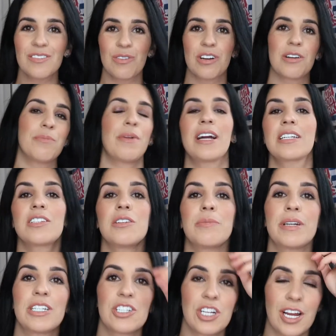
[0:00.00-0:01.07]
welcome back to
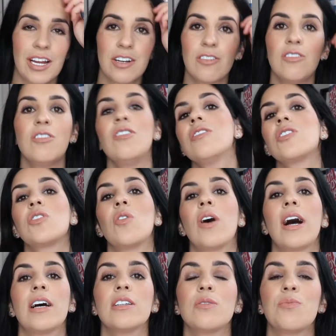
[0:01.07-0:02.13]
my channel. So
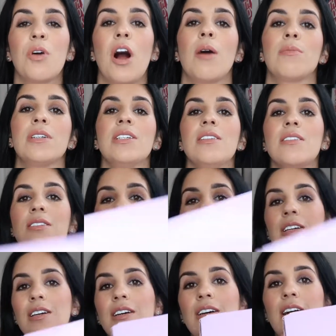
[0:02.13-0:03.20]
as promised,
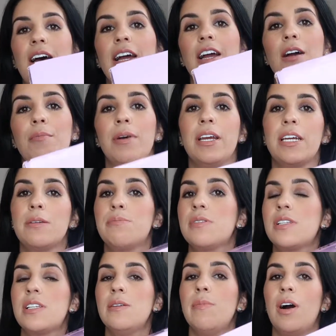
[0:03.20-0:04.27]
I got my
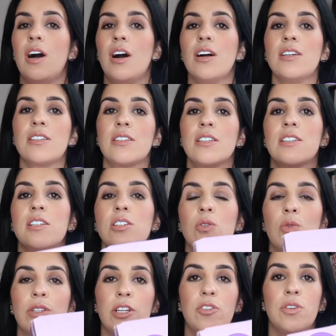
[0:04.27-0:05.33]
Ipsy box. This is the
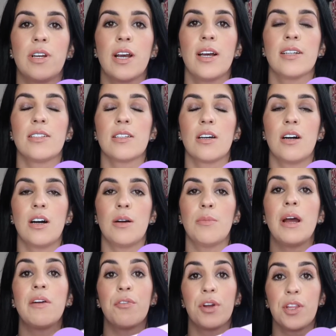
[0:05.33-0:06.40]
one that you get
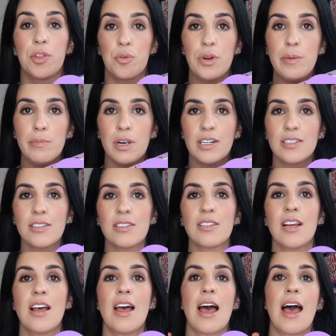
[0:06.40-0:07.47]
every 3 months,
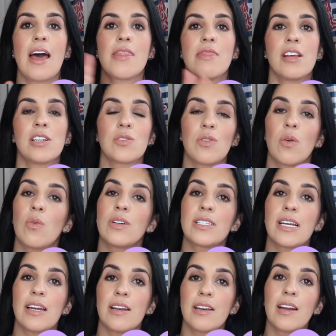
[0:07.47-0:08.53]
and this one was
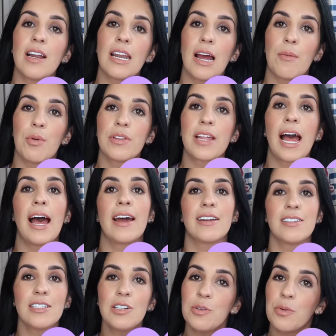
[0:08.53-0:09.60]
in collab with
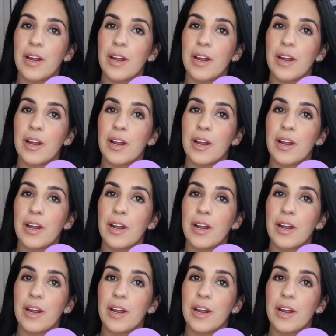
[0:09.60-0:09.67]
Addison.